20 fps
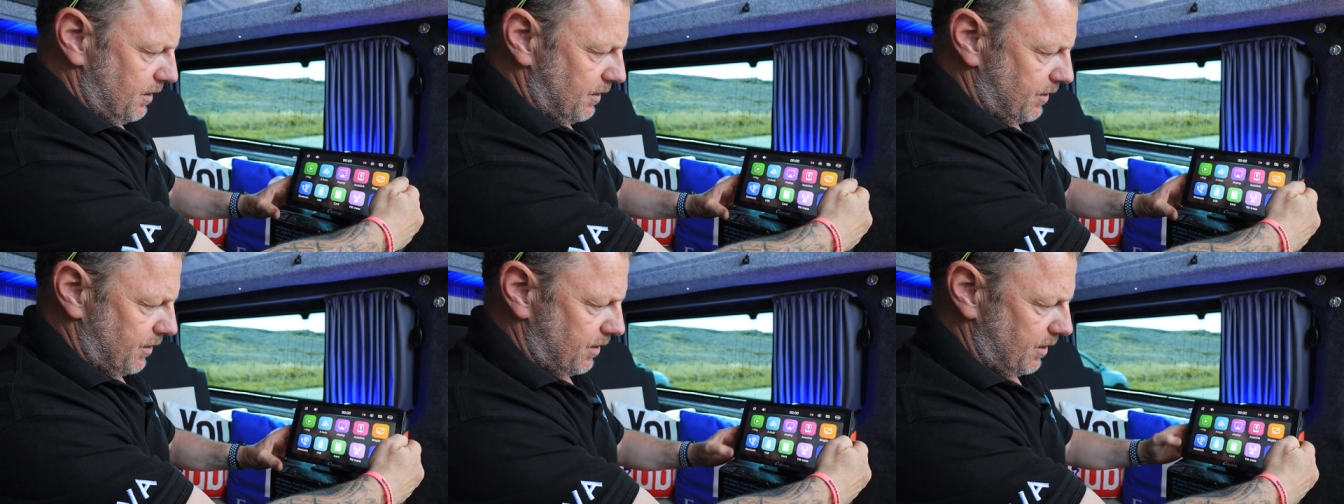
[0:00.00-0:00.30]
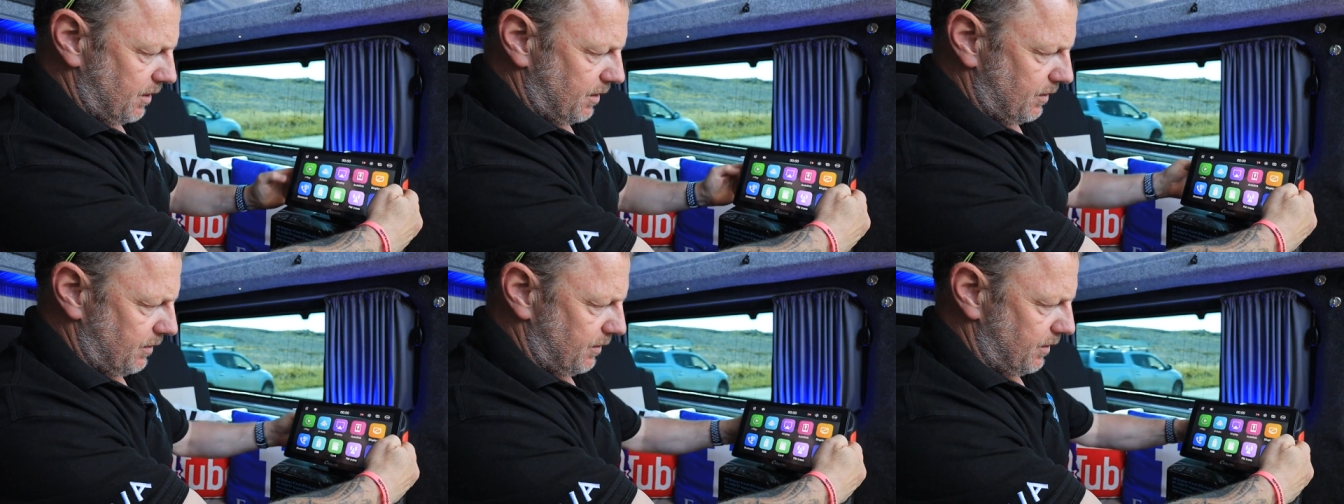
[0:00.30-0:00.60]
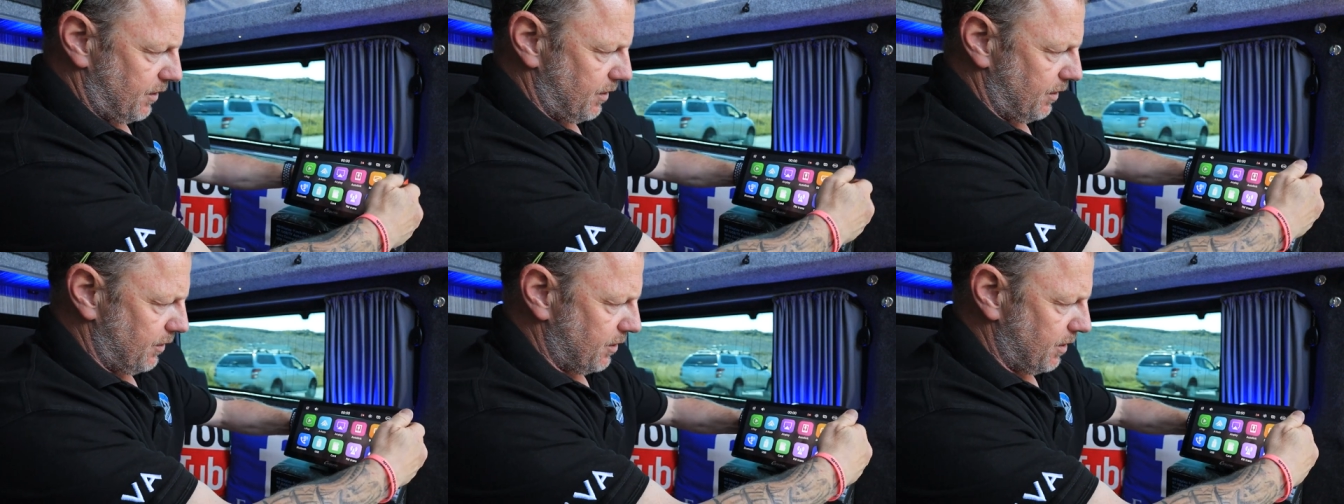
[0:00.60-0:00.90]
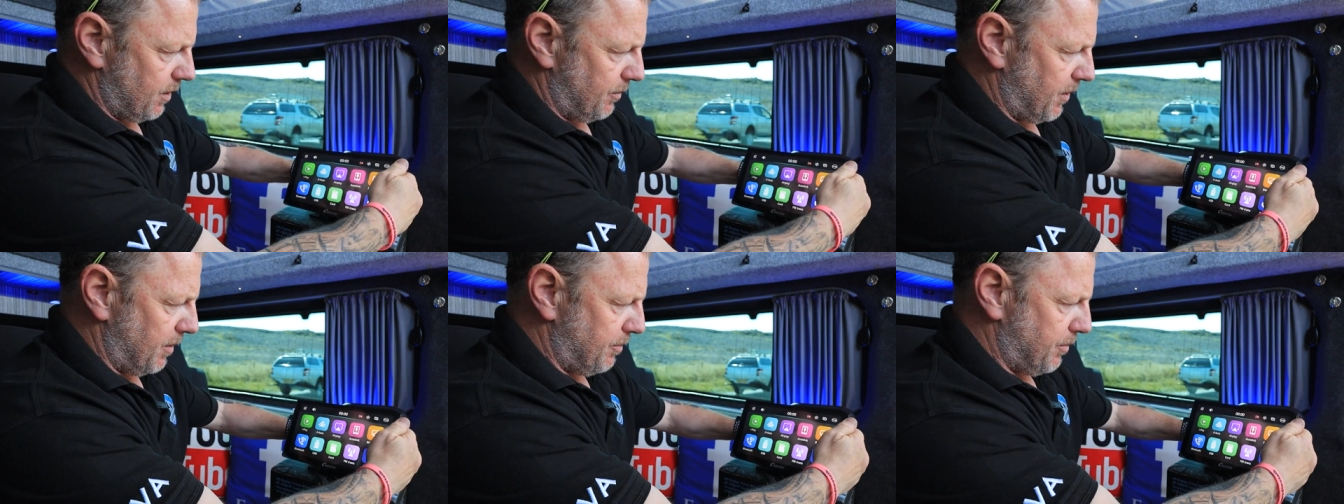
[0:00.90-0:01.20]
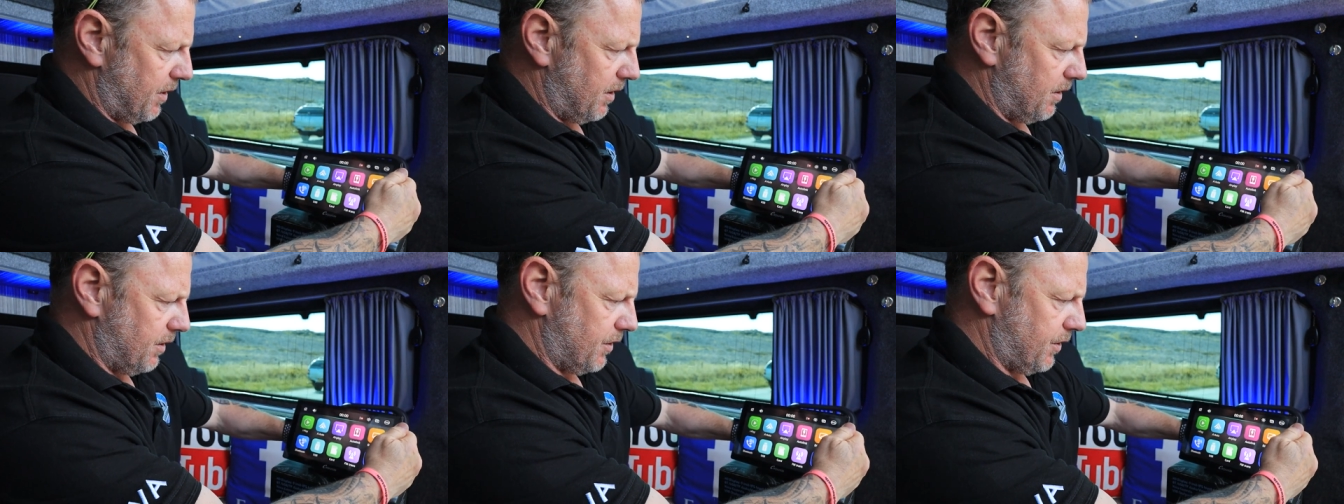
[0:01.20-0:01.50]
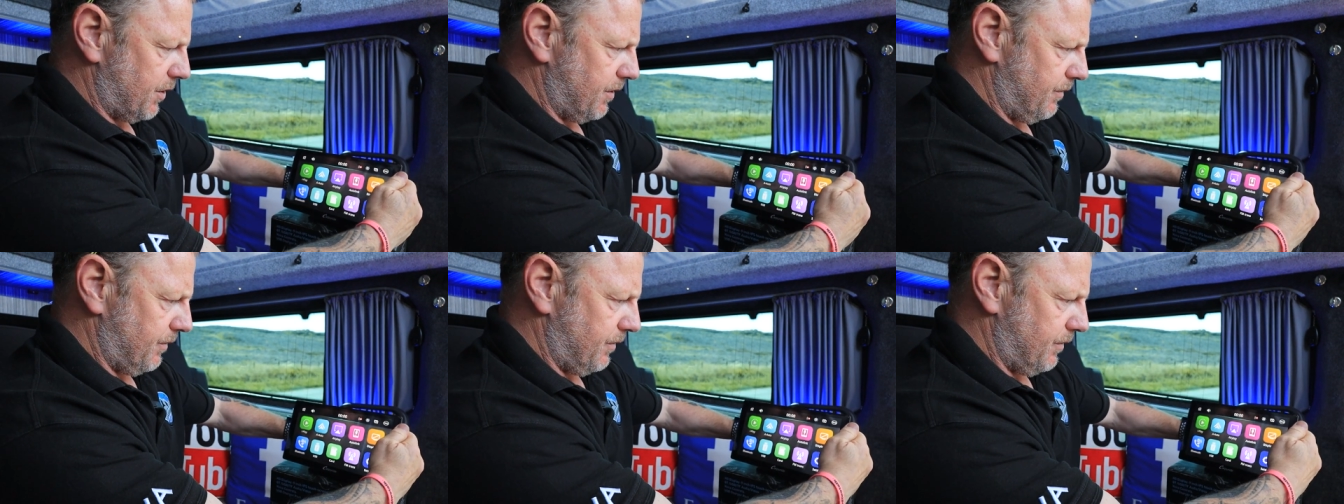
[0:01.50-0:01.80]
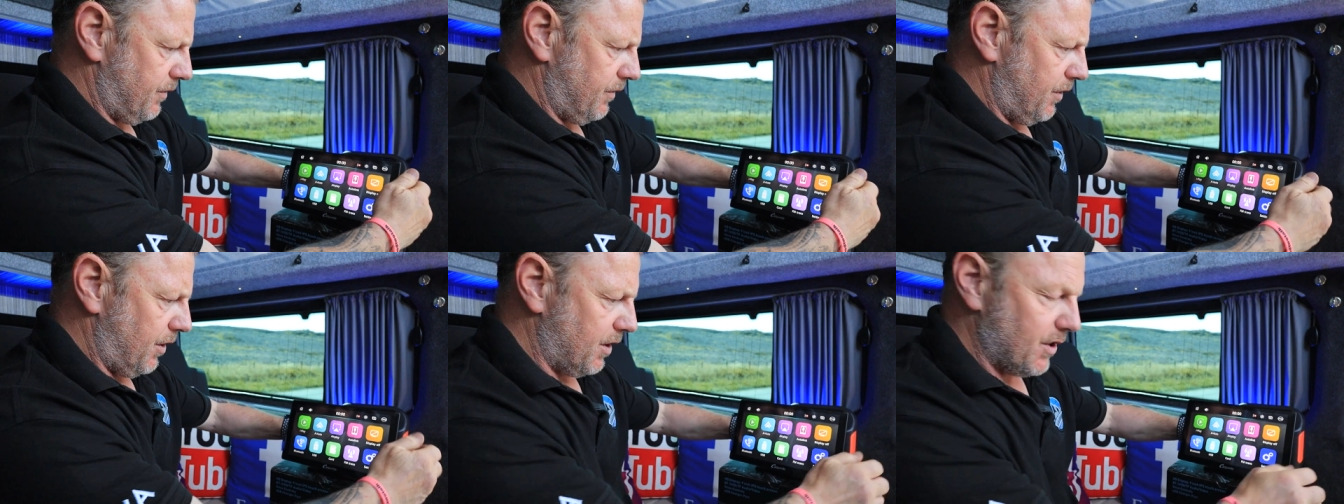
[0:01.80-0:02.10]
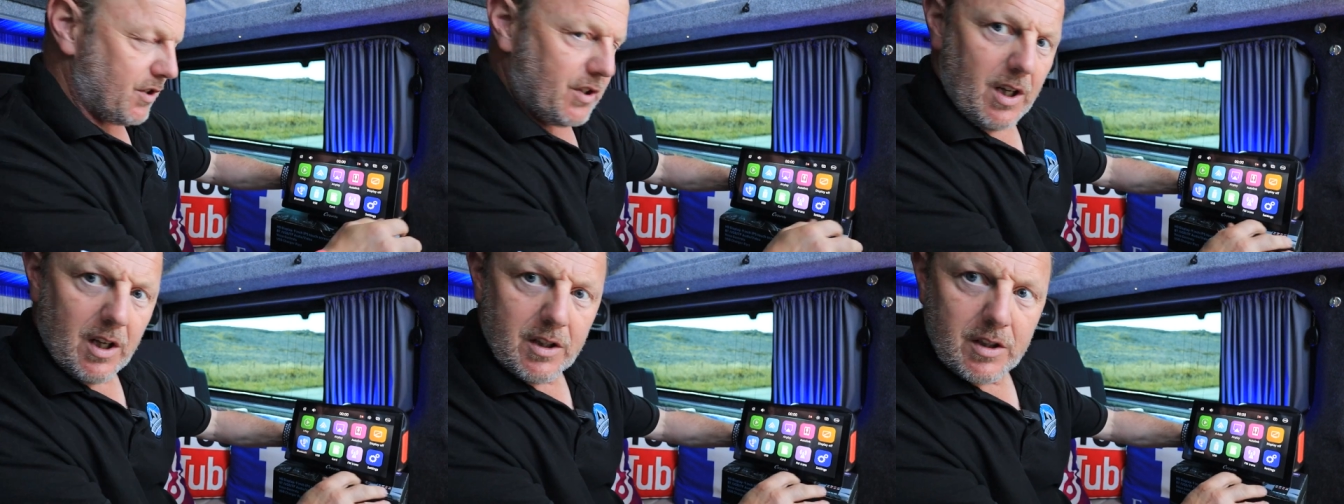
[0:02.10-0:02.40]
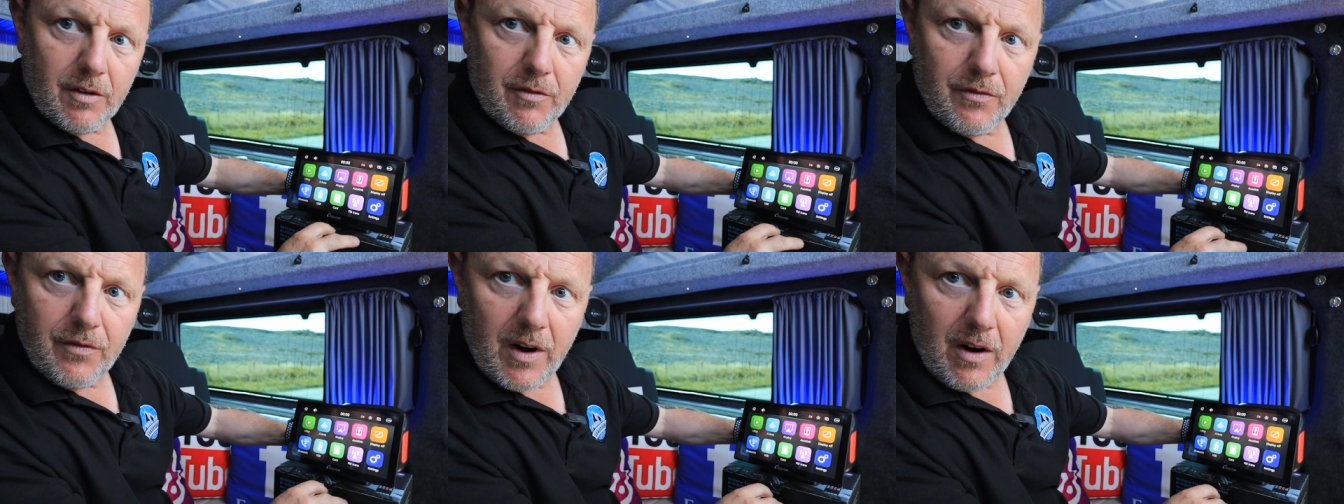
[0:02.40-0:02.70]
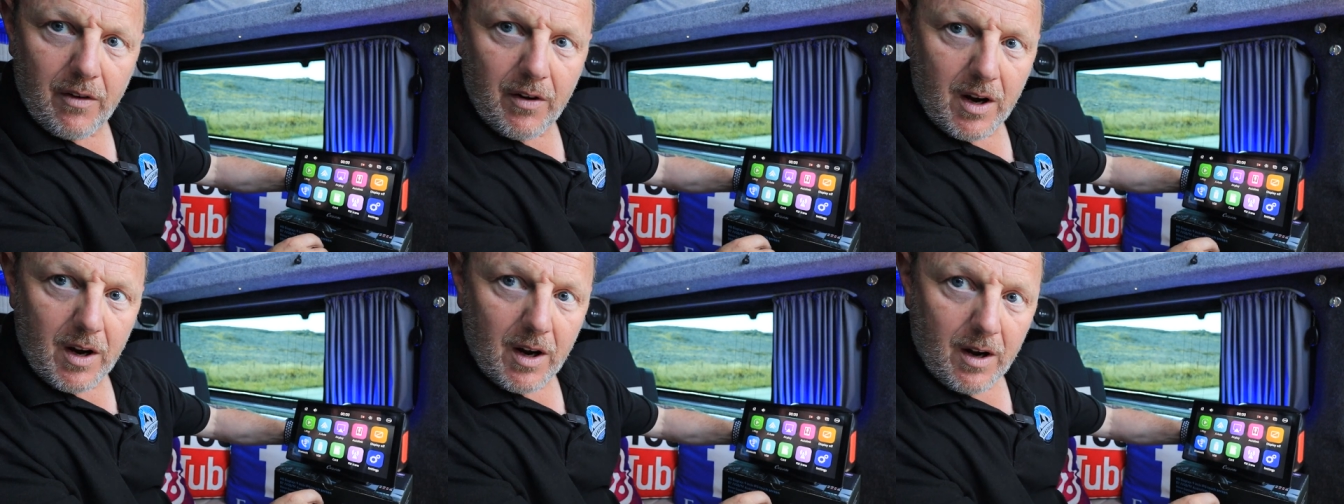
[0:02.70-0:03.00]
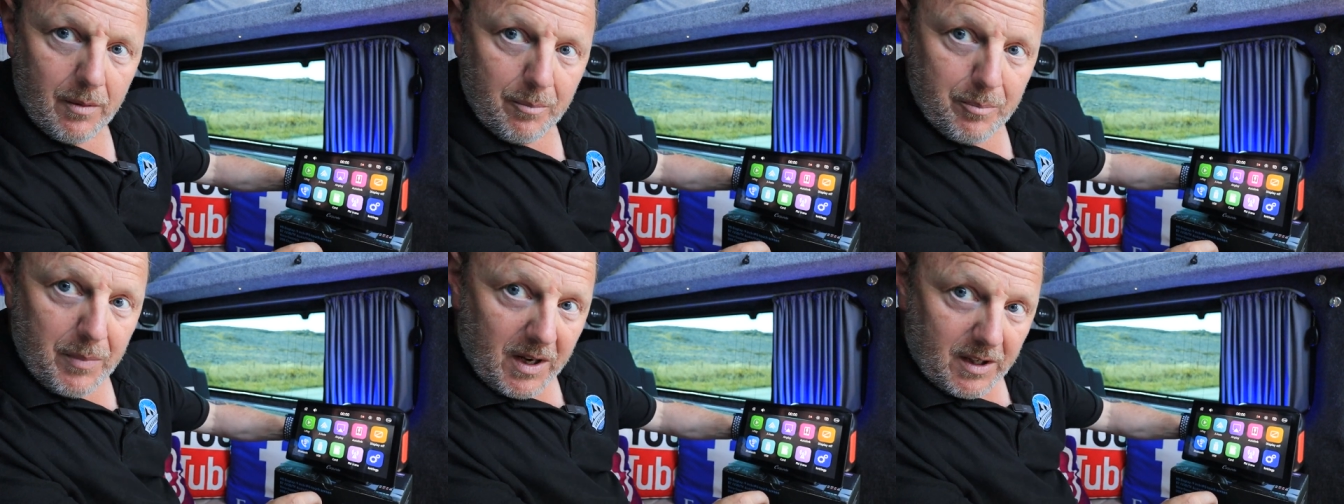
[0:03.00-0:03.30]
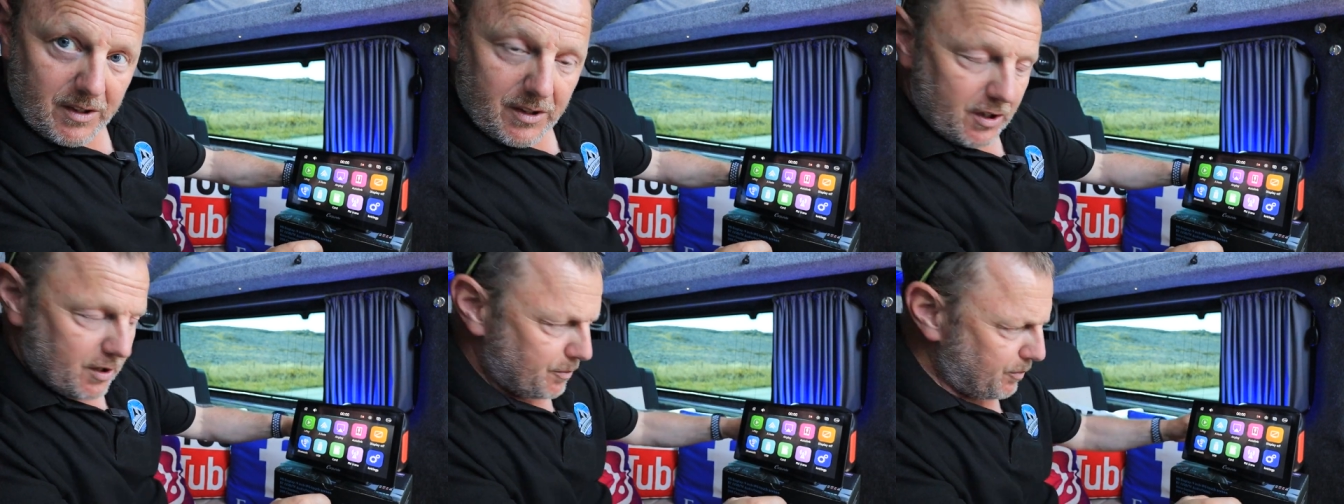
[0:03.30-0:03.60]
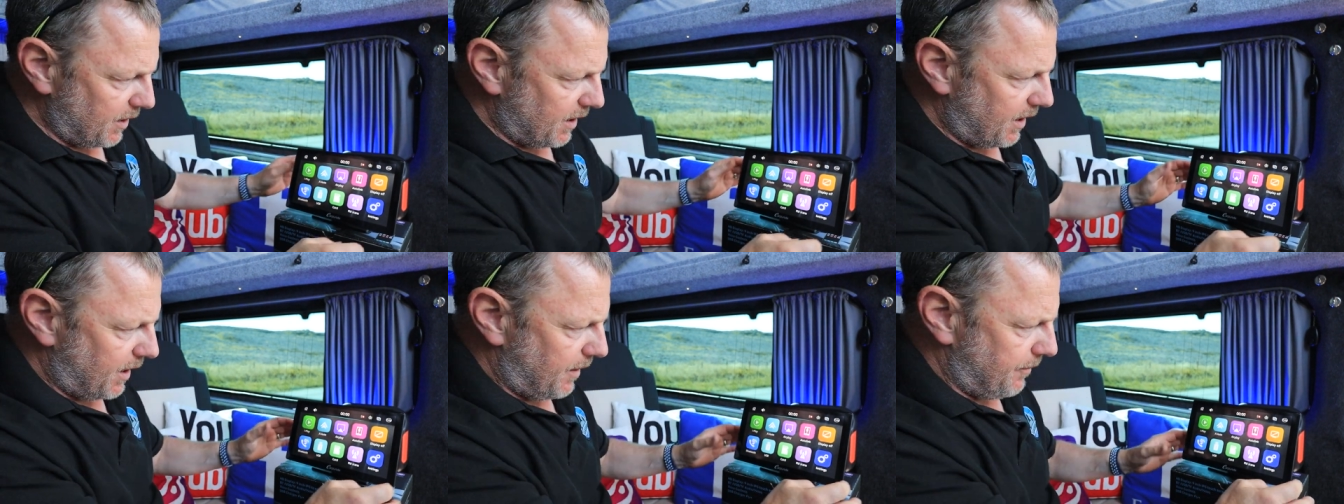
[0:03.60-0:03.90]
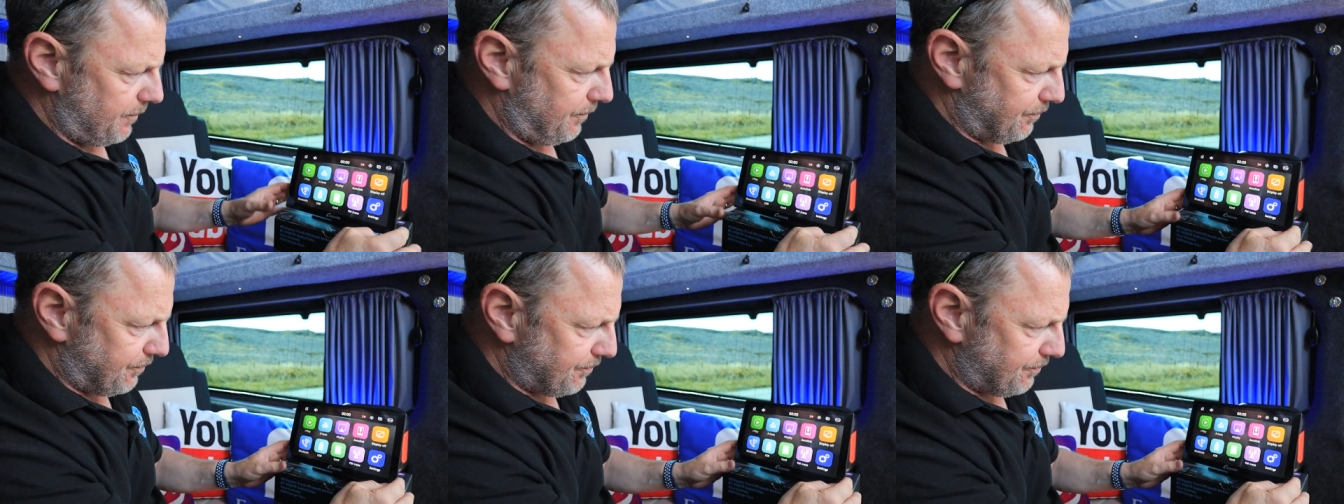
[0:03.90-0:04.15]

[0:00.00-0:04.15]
So it's on top of the box. You can see it's a very big display.